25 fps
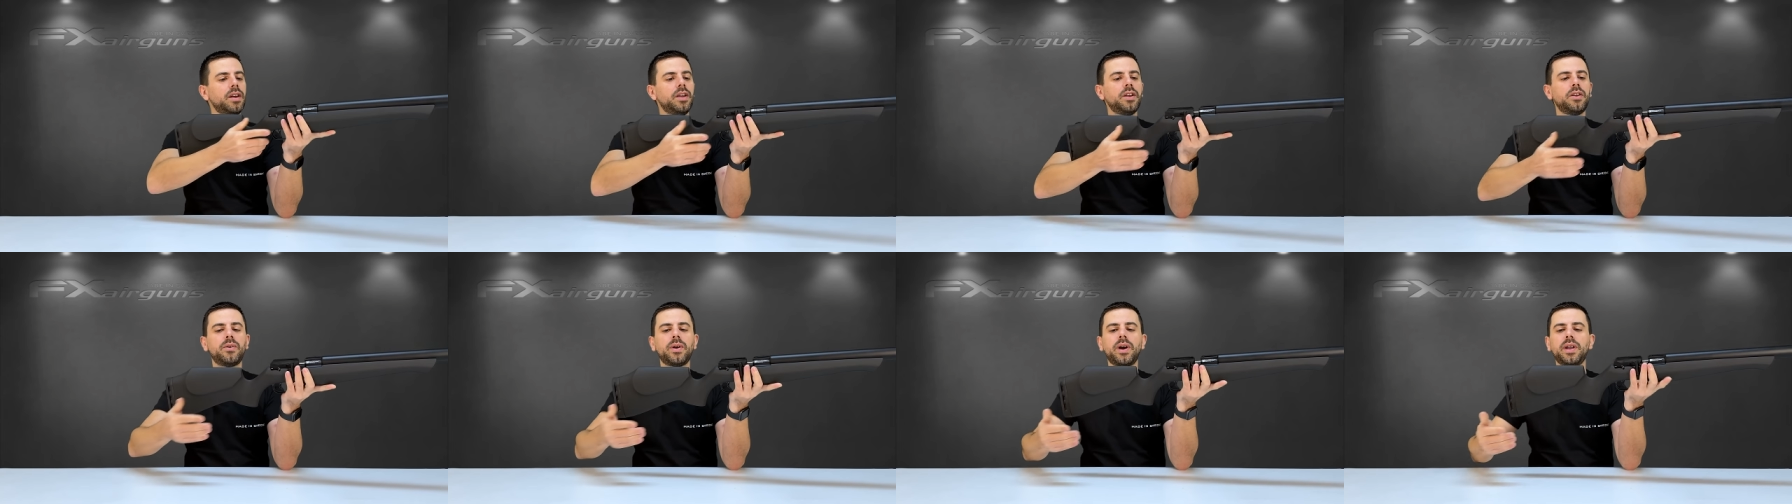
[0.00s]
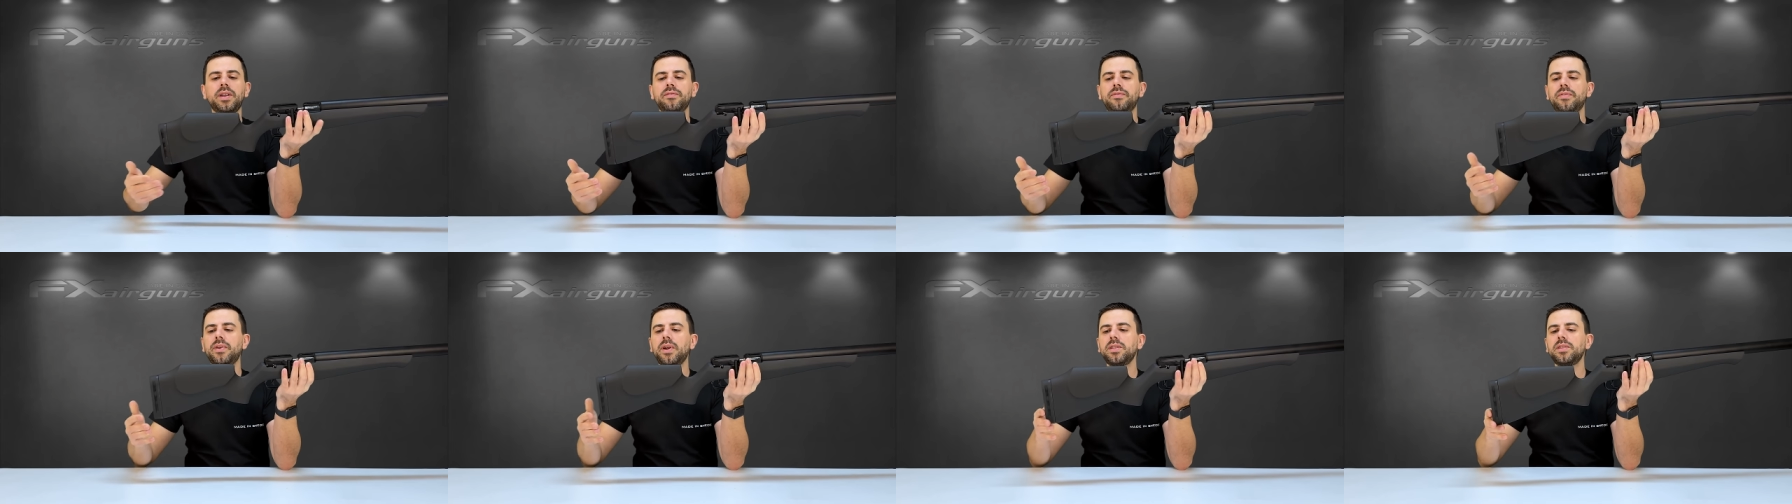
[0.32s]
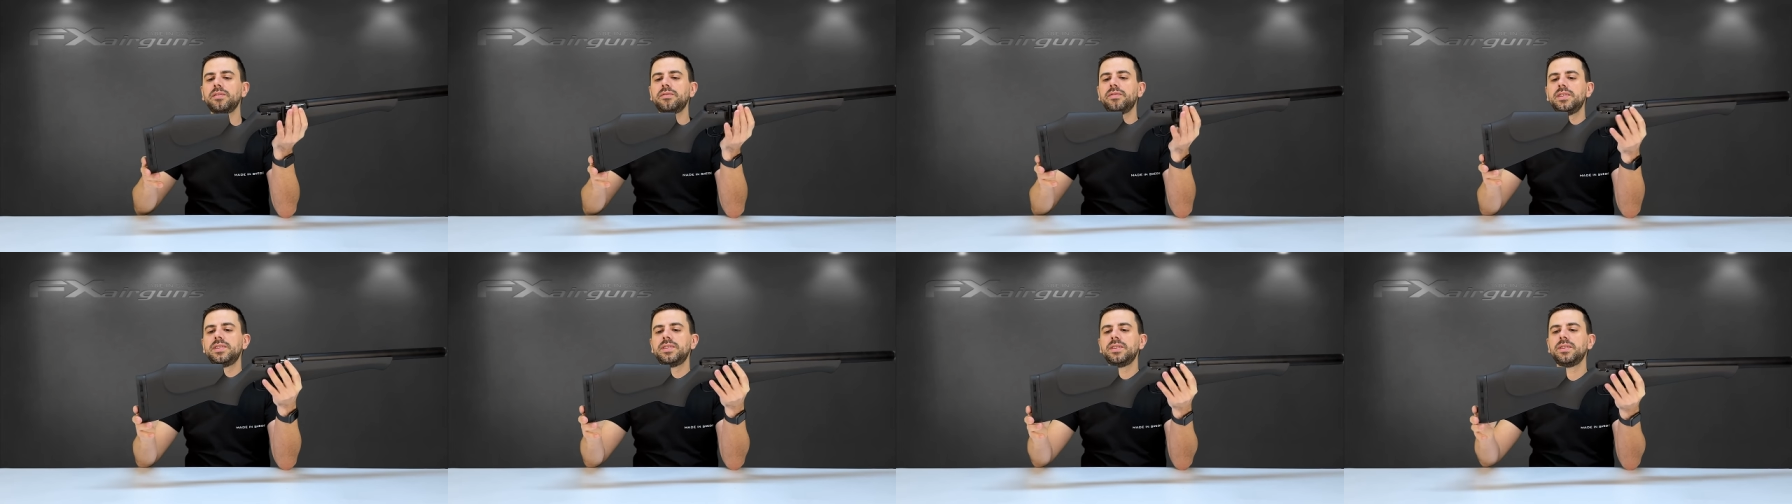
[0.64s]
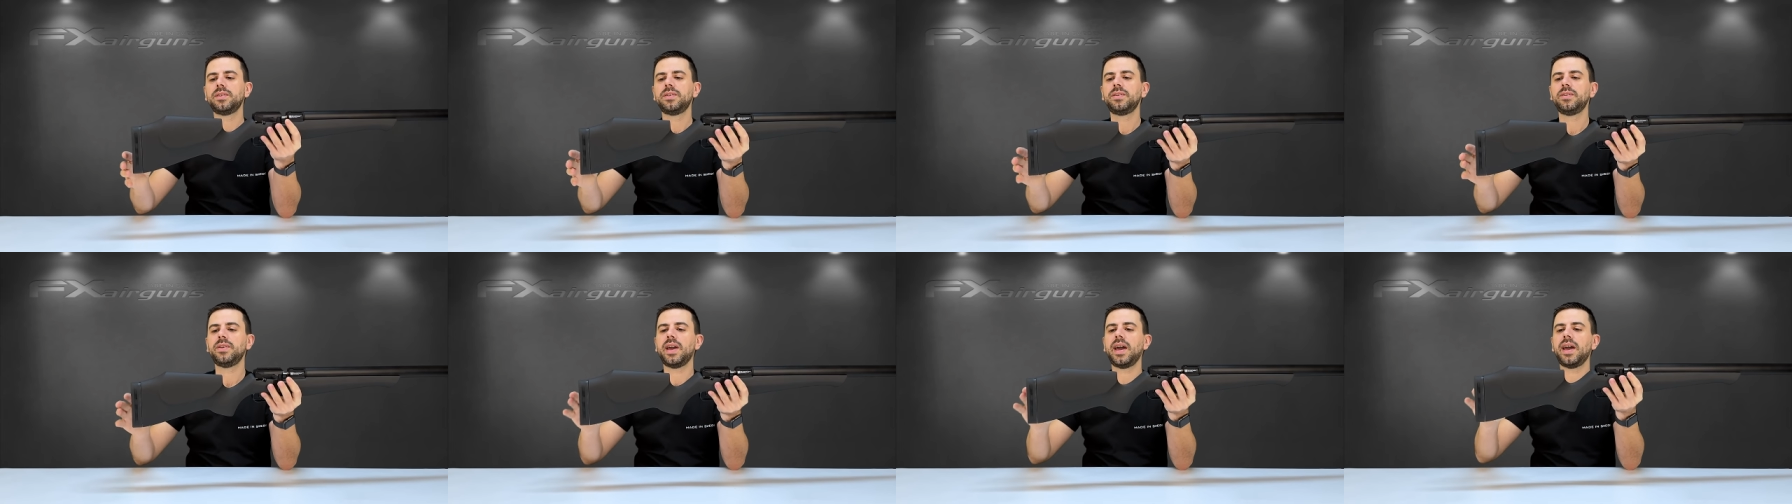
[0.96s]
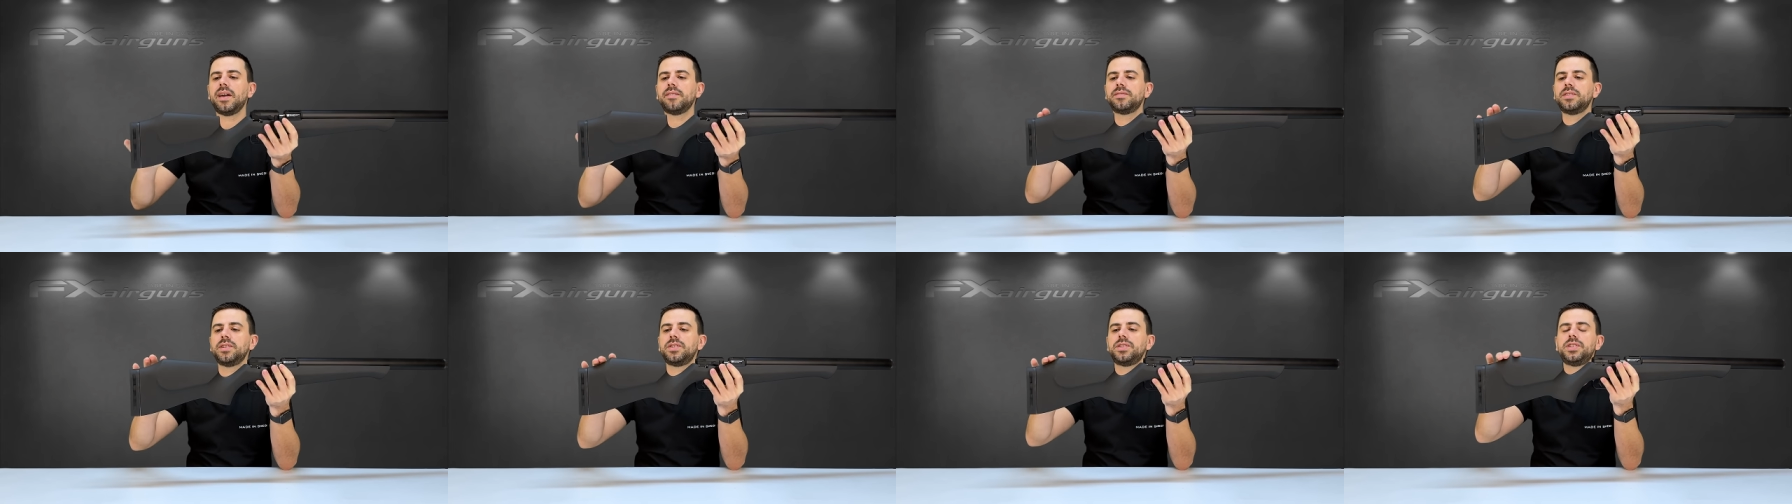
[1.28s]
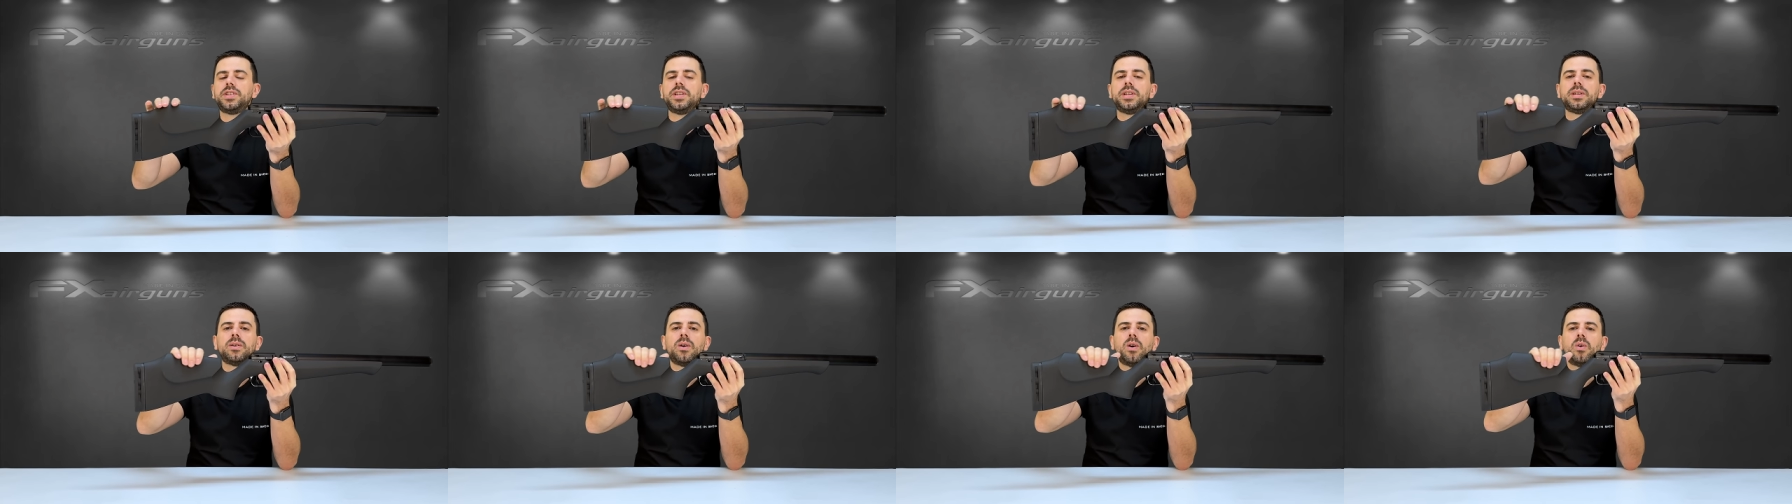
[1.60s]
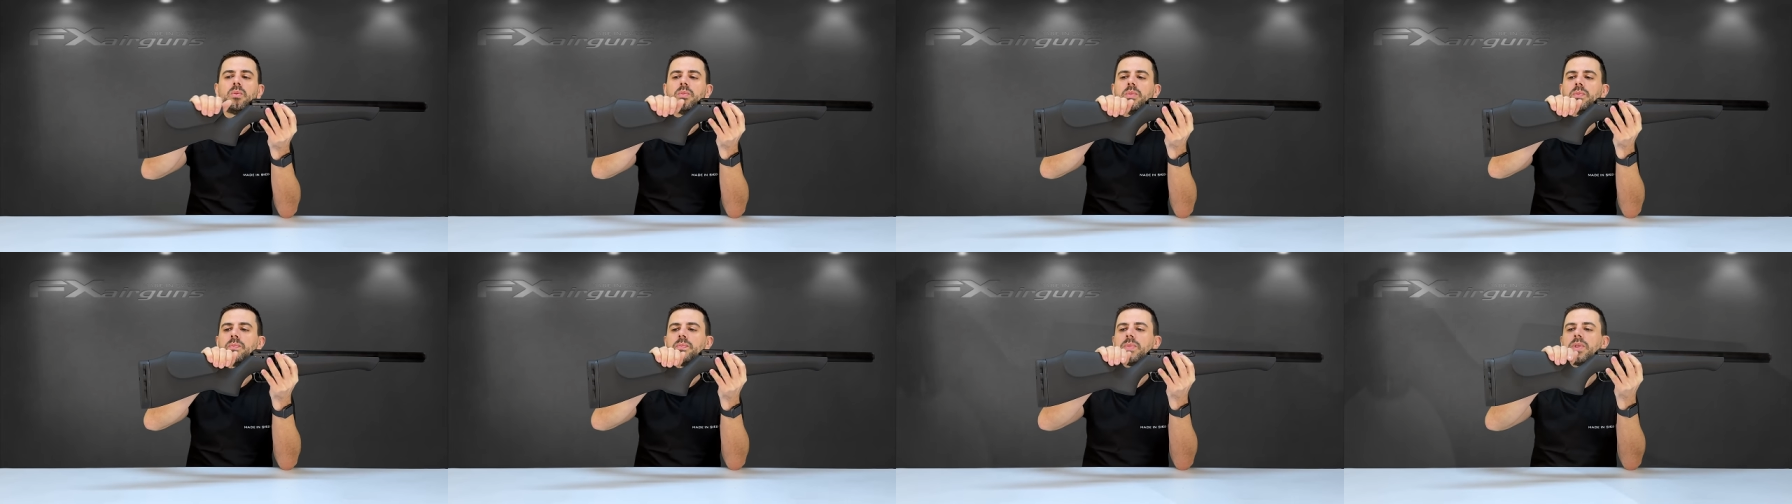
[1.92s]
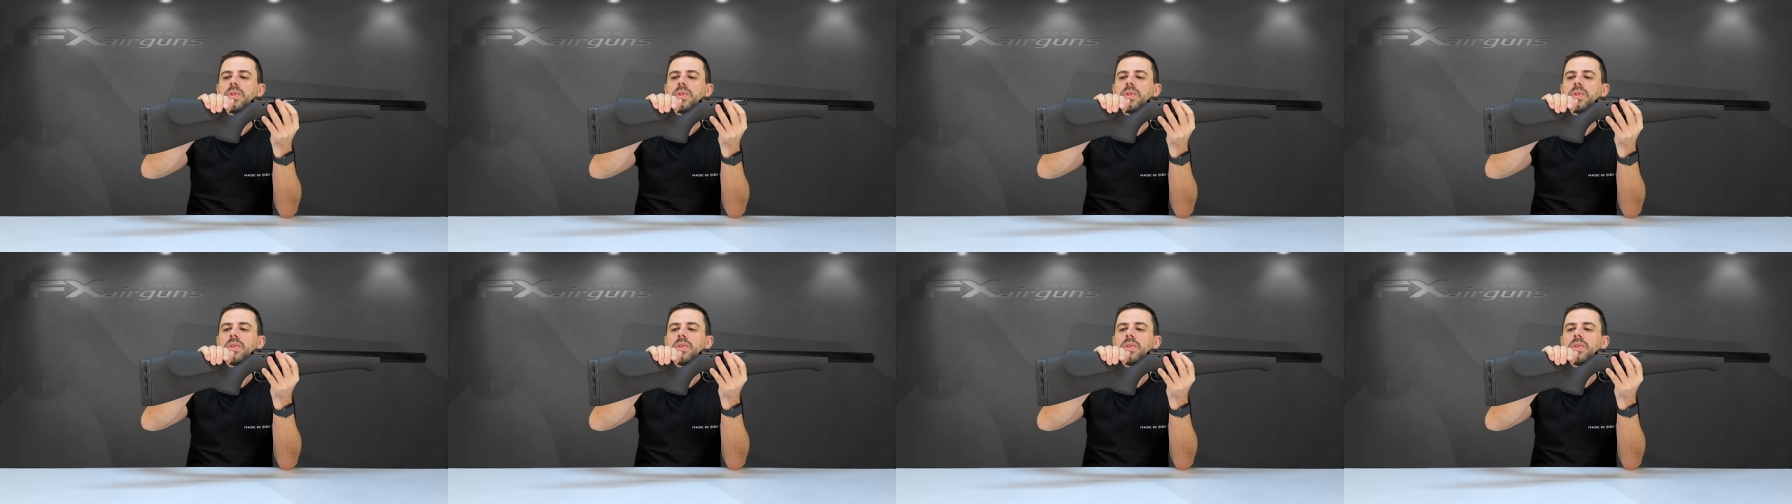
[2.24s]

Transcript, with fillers: Right in front of it, you have the cheek comb,